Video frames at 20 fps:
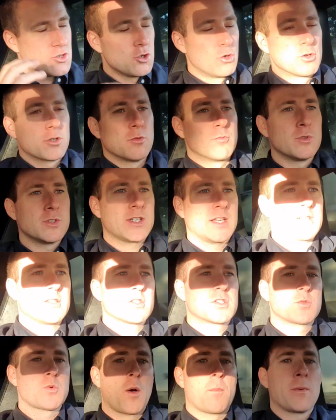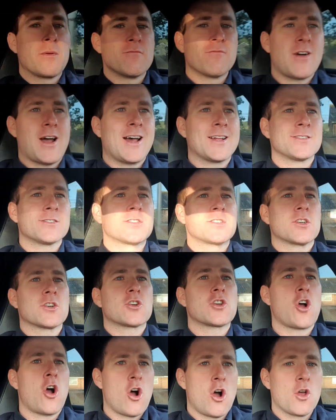jordan was in swapping vans
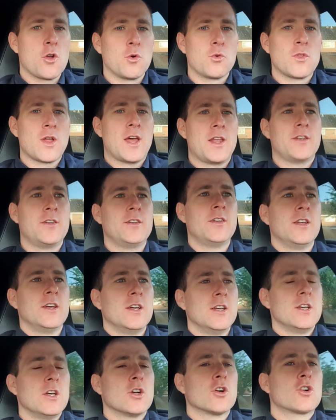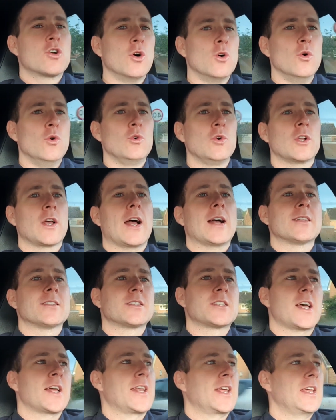kyle then called
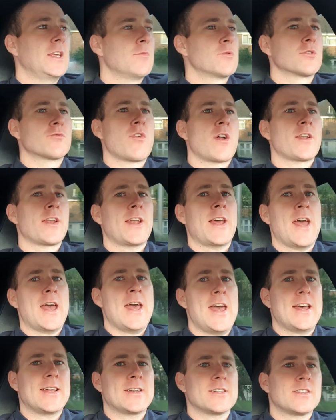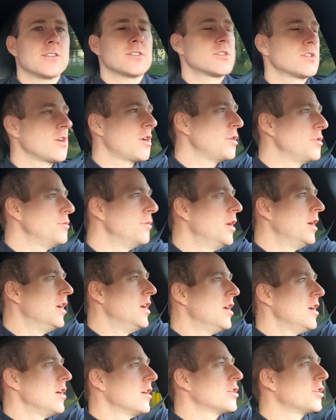and said he was running ahead so
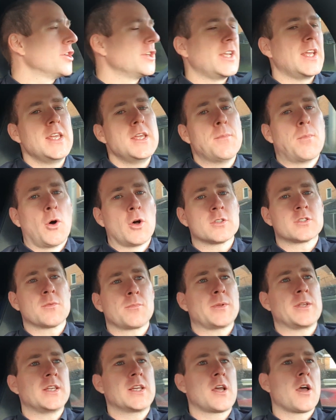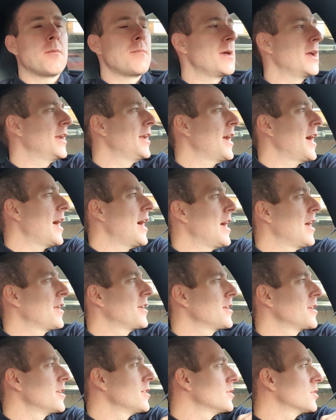could he possibly come in
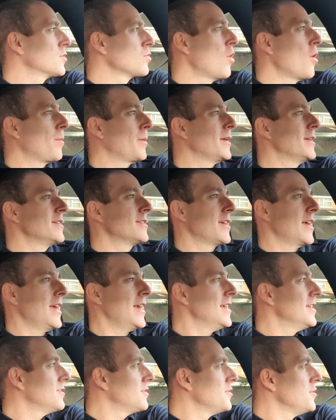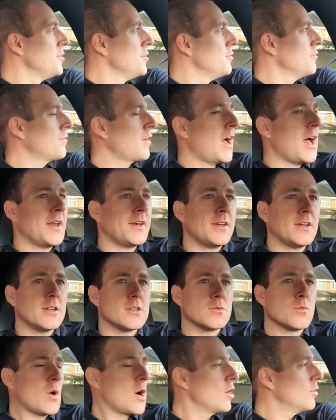and swap into his new van
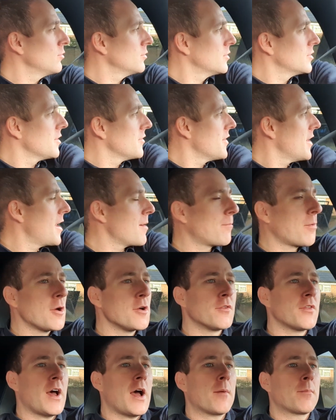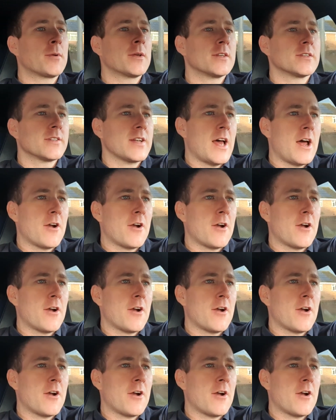as well? So they're both happy as